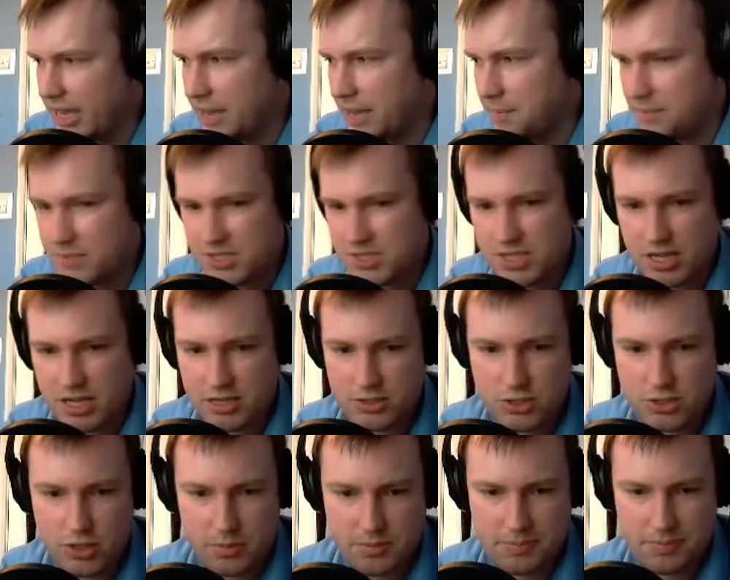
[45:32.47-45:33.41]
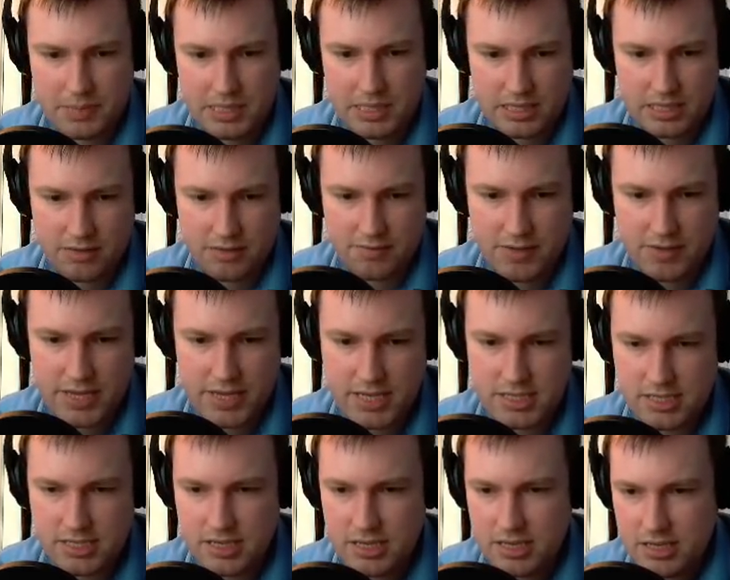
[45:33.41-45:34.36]
stopped building the
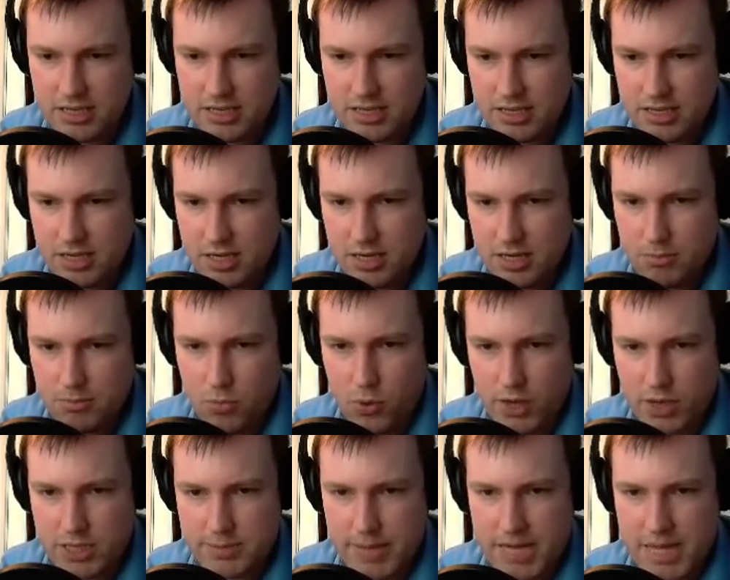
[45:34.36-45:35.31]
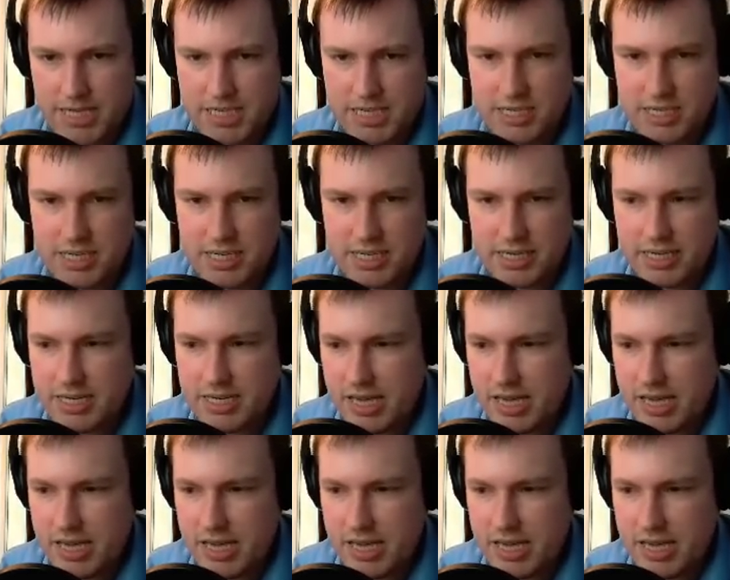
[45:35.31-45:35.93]
things. More expansion needed.